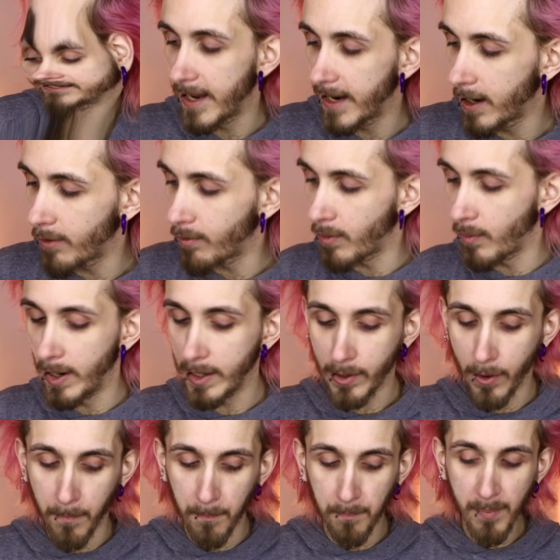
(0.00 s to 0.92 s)
Hello and
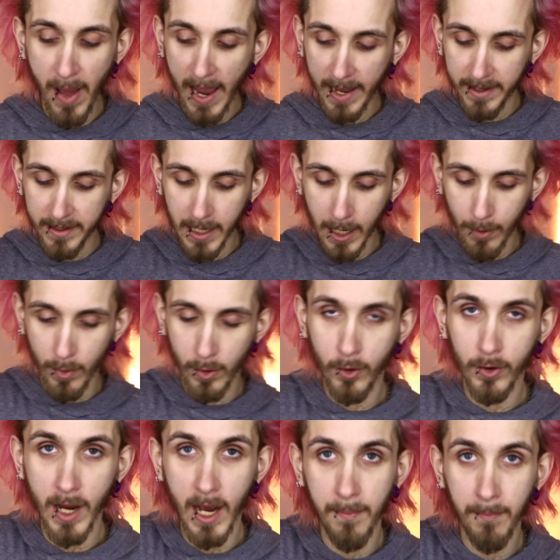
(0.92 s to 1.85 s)
welcome back. Now we're
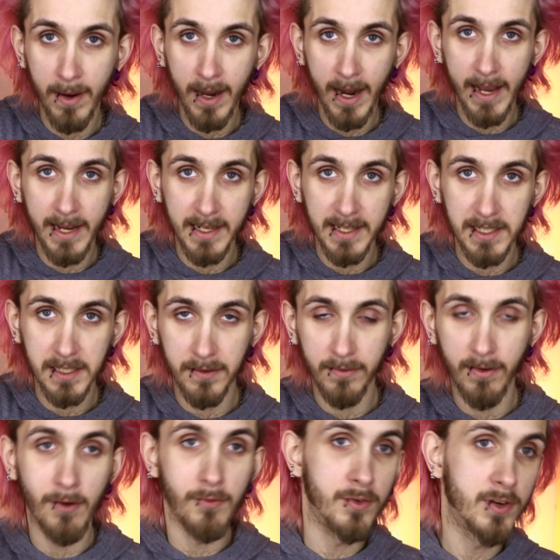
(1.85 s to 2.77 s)
gonna apply this
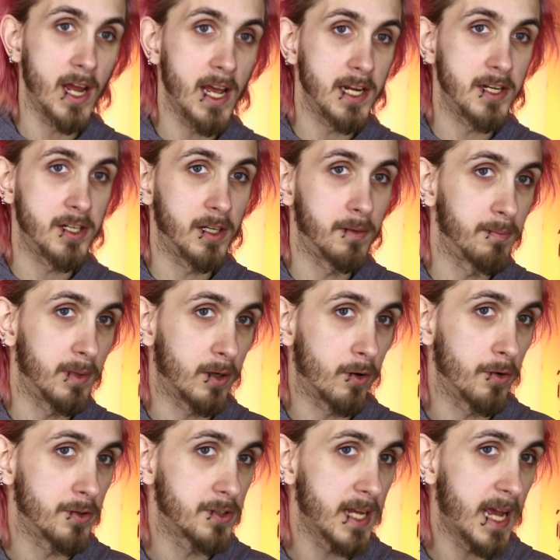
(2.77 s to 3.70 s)
foundation,
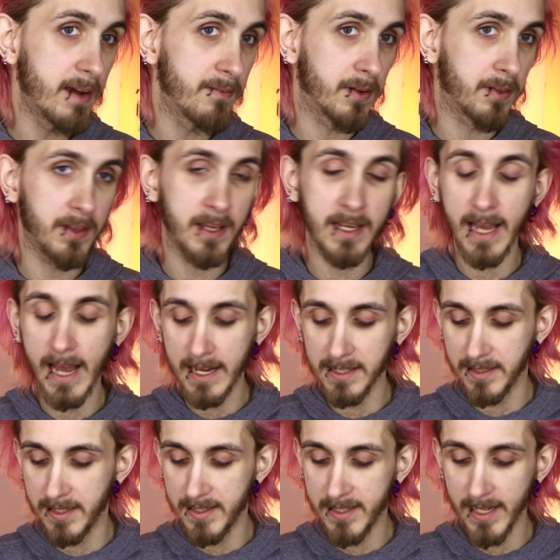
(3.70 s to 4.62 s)
because everything
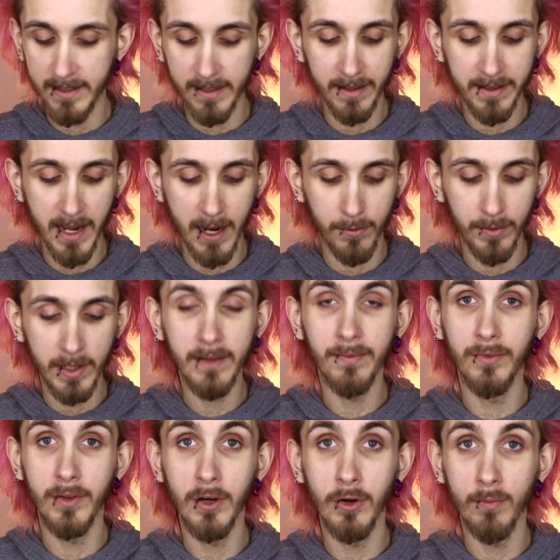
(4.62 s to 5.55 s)
has settled down
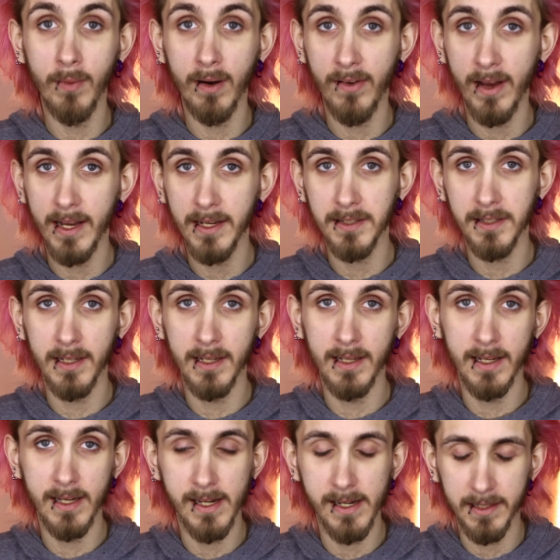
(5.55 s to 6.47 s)
into my face.
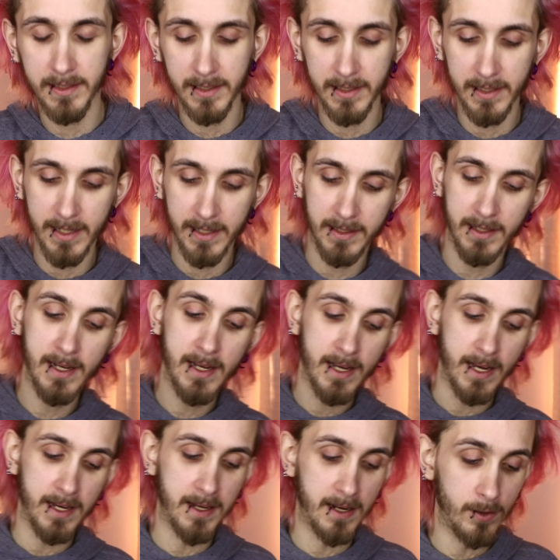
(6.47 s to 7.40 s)
Yes, indeed.
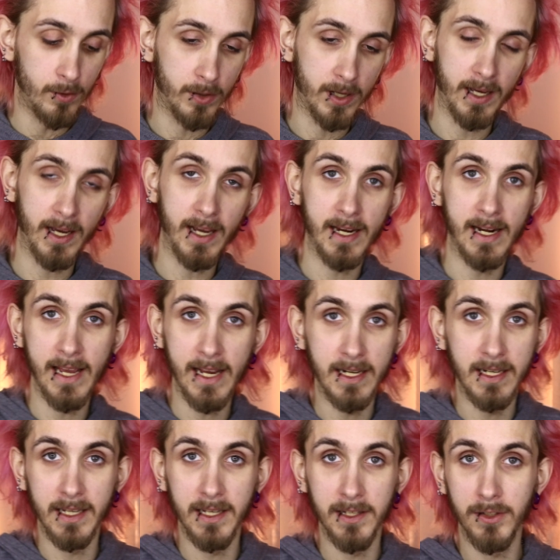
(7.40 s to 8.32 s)
And I look real
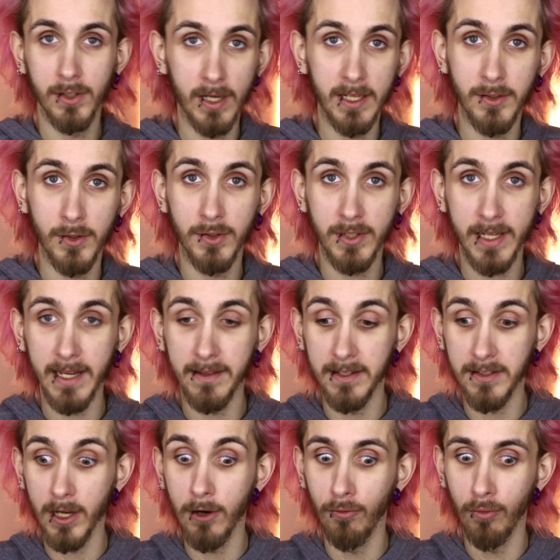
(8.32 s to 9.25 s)
hideous, so let's just get
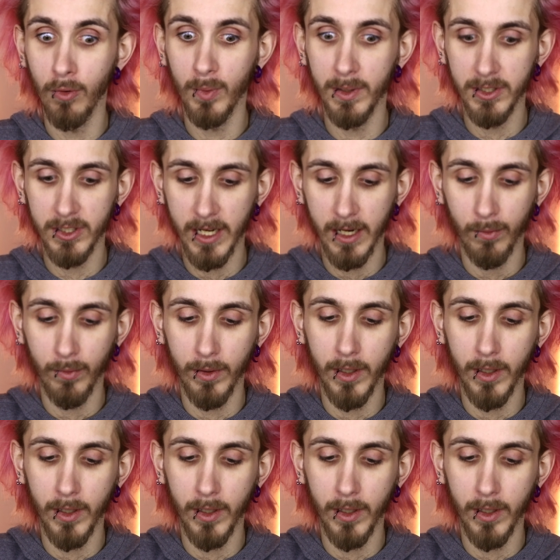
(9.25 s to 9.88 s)
this over with, shall